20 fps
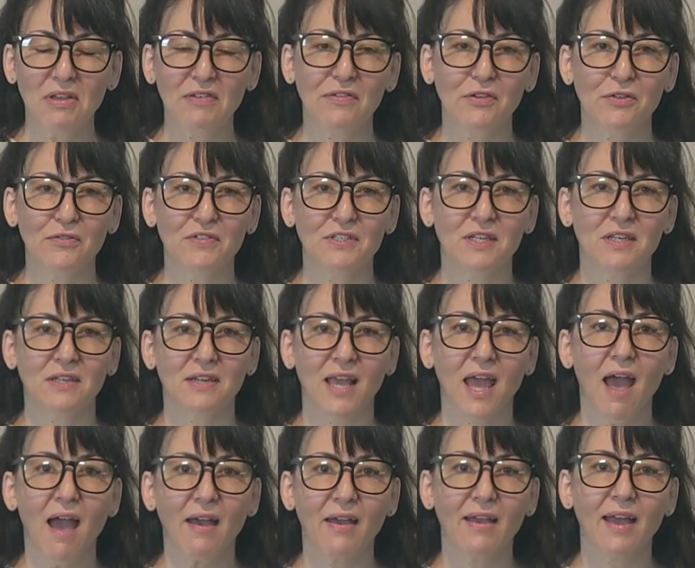If you've done
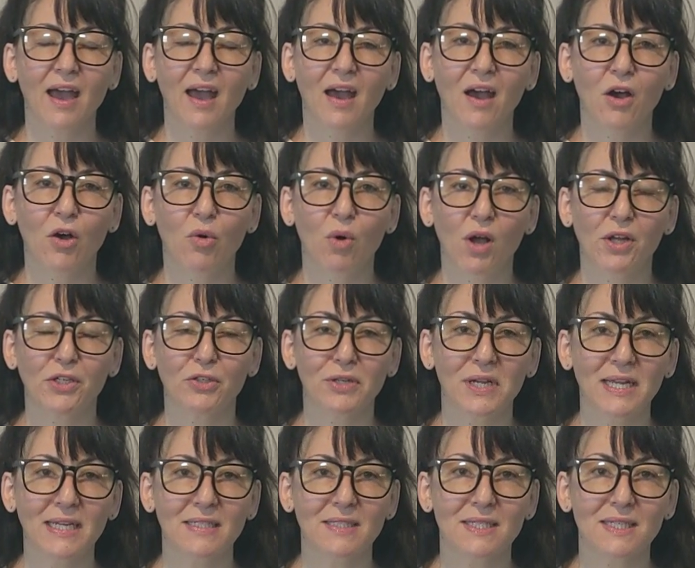cat-cow on your
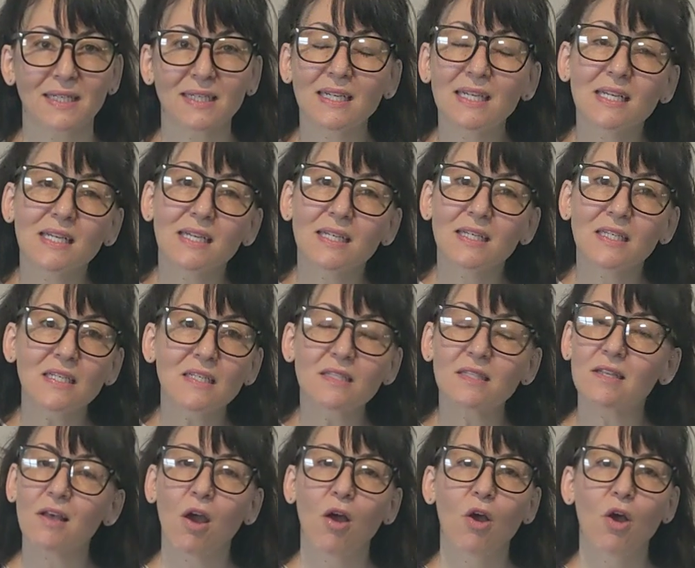hands and knees
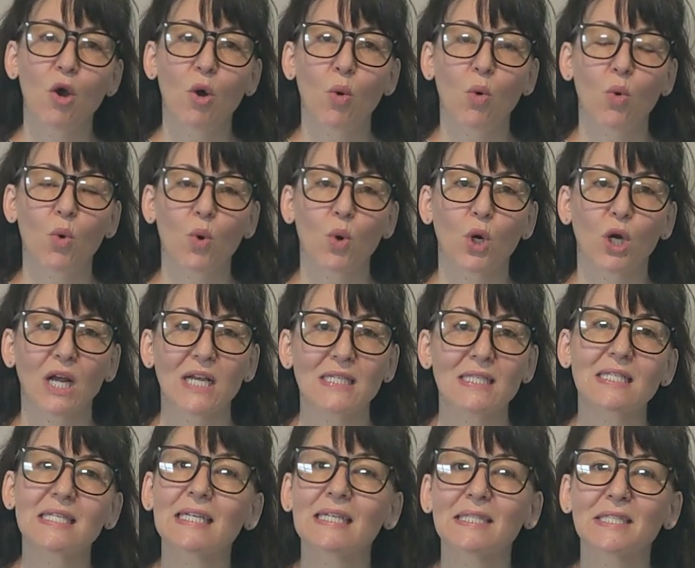or a
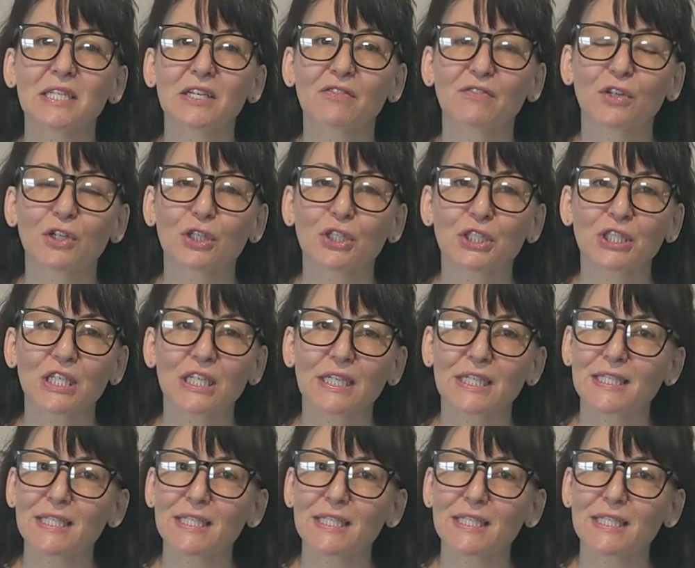standing version,